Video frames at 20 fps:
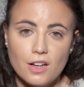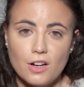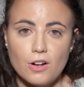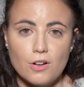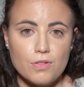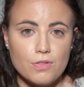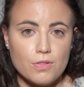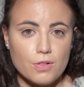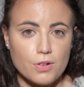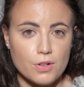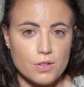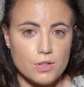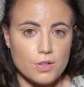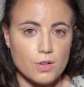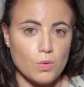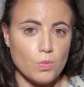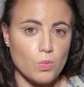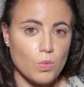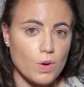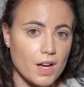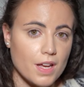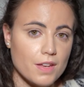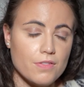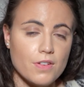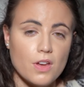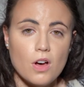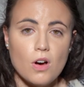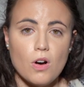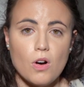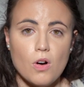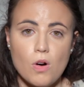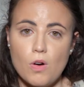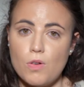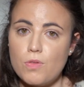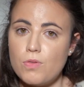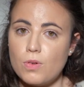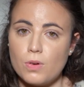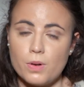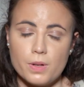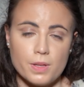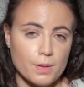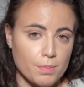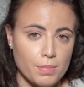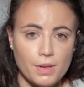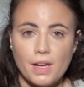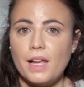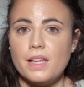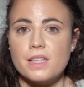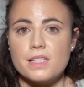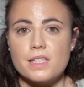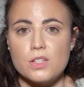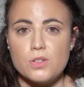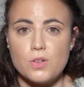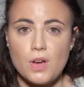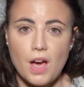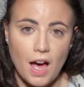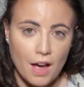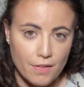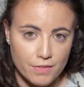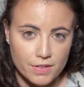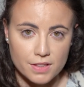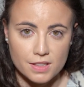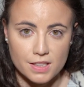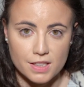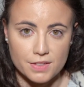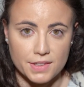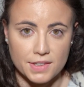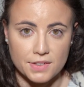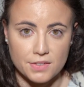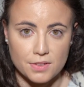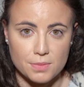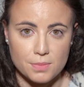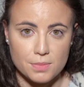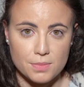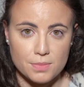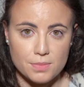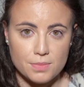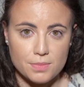or for your wife or for the plants that you have in the living room.